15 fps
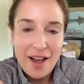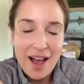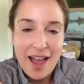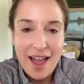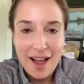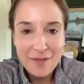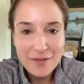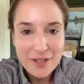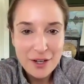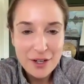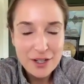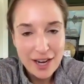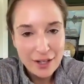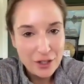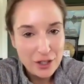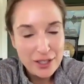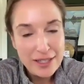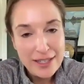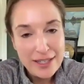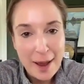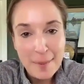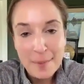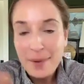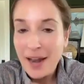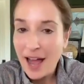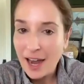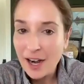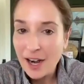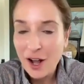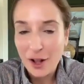I have to interject just to say I'm
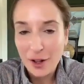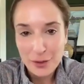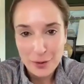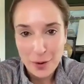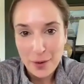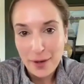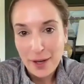not at all throwing